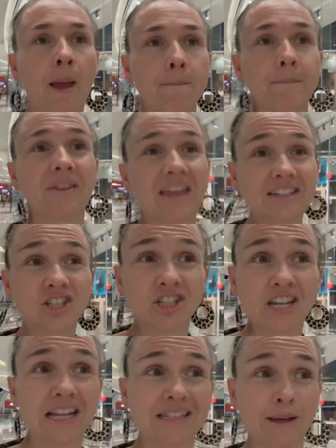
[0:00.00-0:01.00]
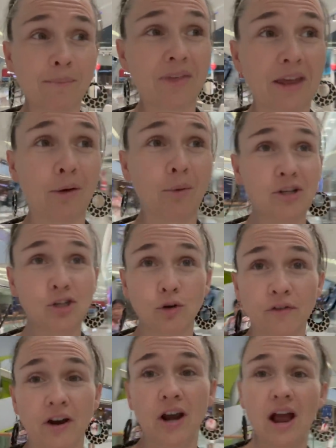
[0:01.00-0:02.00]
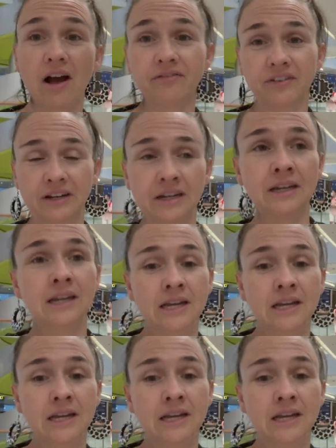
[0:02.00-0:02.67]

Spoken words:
But that's just not something we do very often.